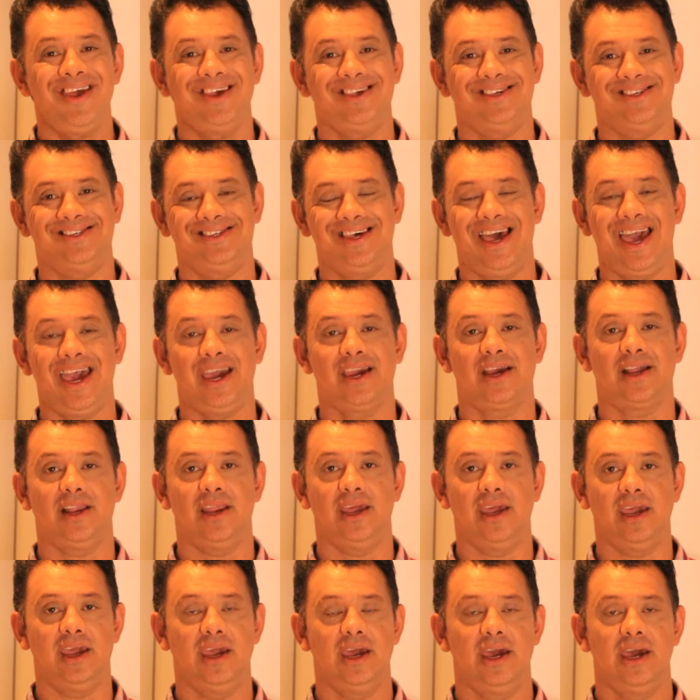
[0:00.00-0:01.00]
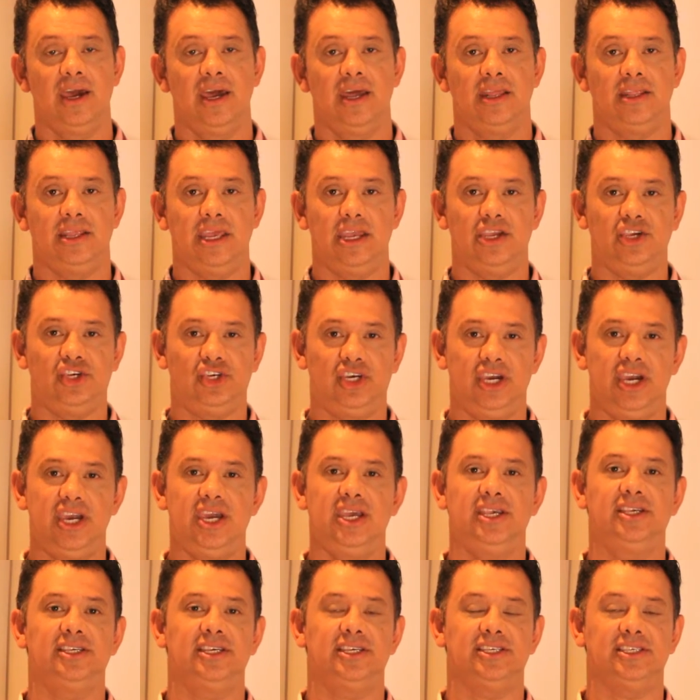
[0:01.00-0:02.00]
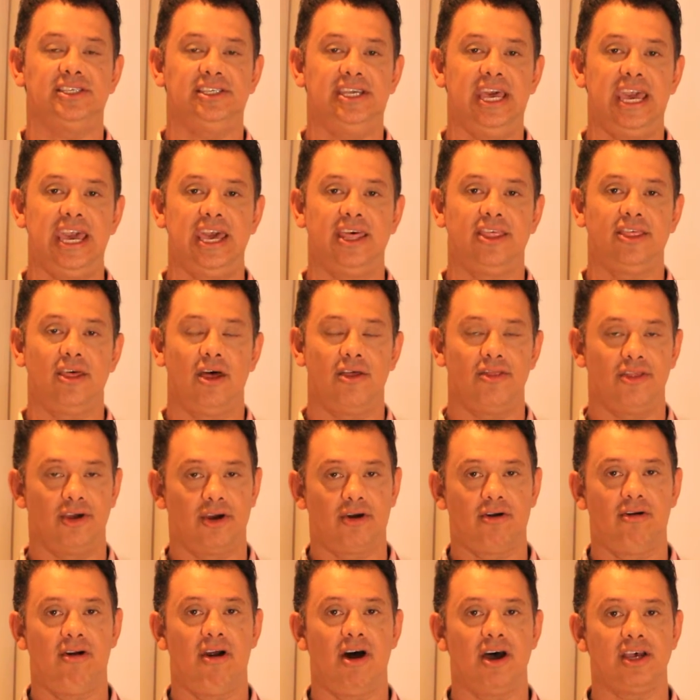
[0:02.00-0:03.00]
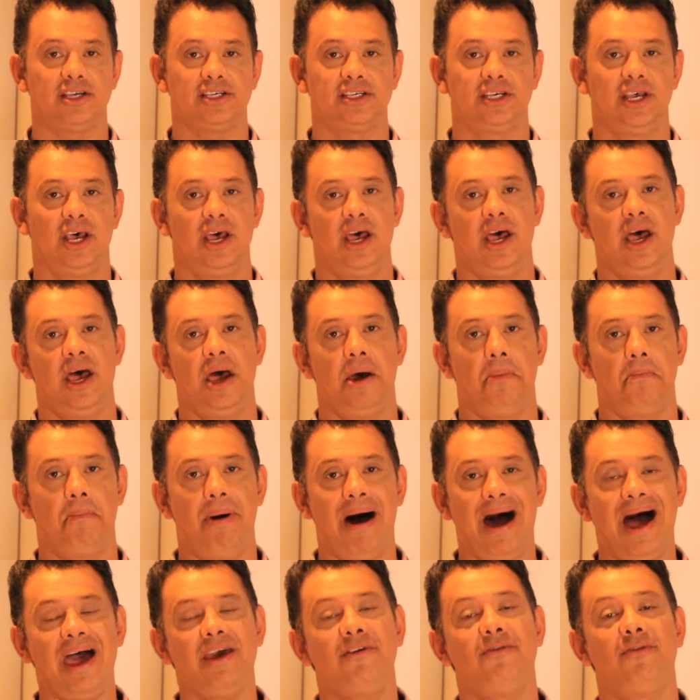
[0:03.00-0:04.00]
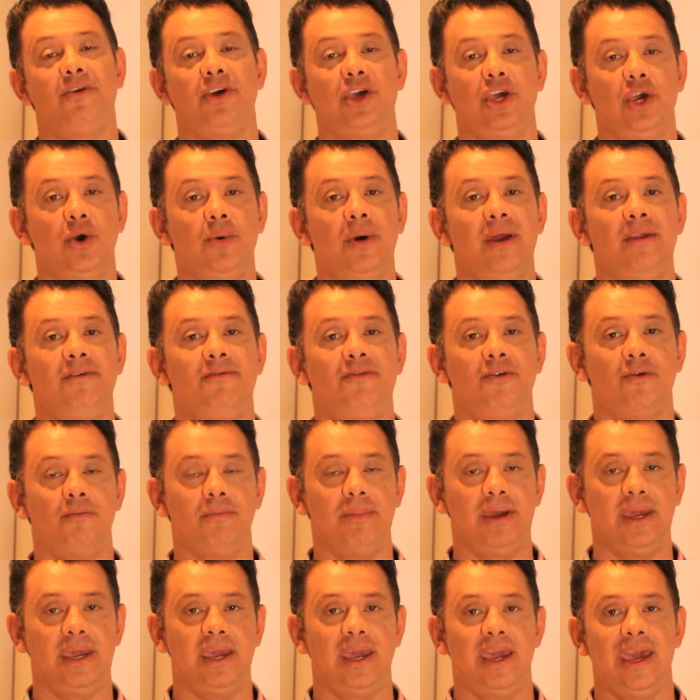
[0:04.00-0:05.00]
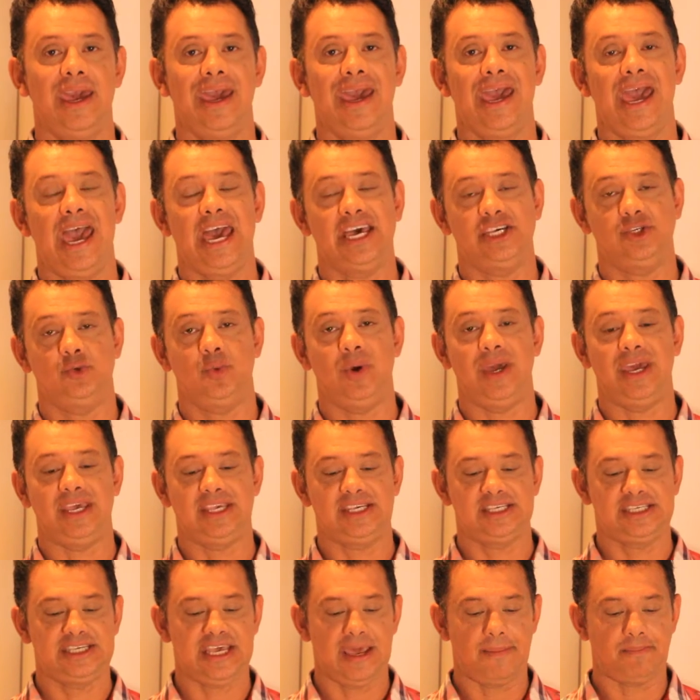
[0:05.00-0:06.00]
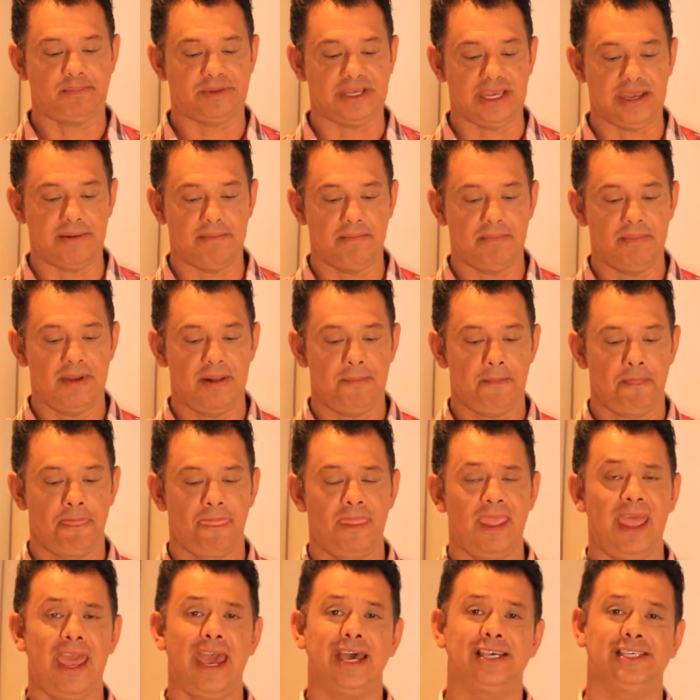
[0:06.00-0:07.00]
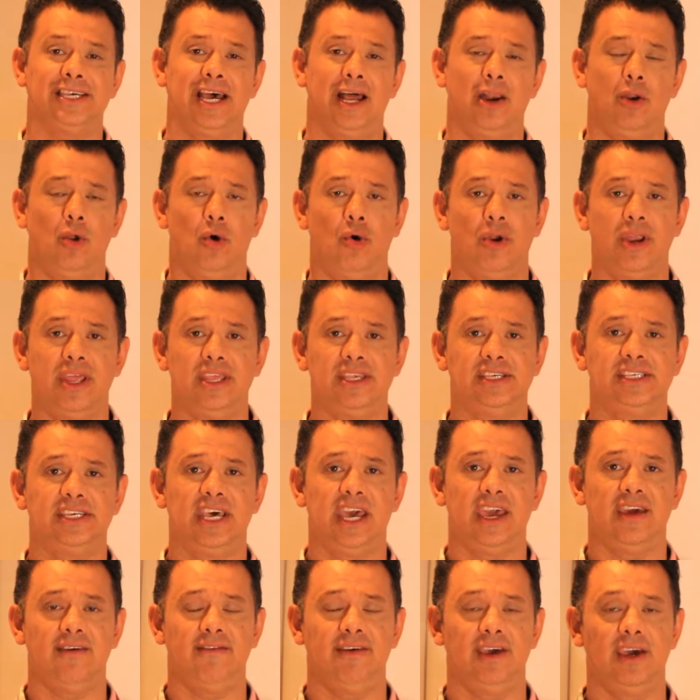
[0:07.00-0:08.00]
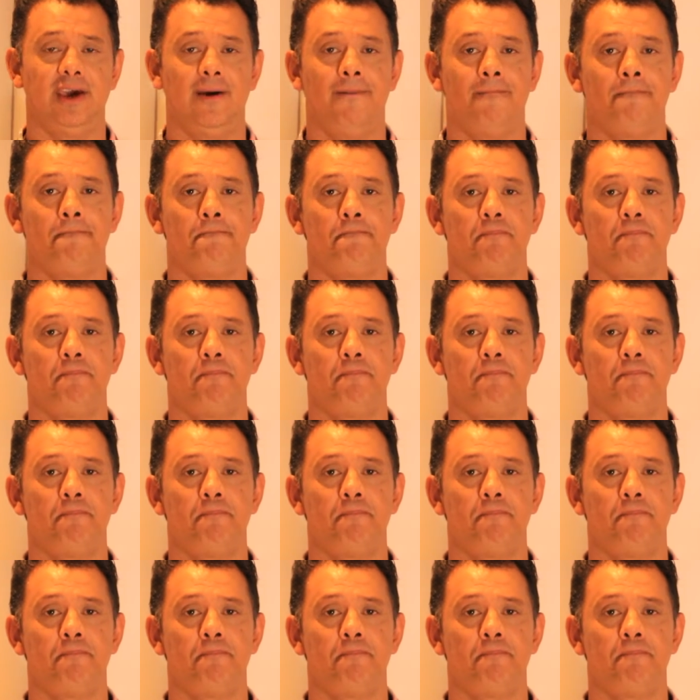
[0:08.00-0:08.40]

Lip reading: exactly did Jesus' death on the cross buy for you and for me as we accept him as our Lord and Savior?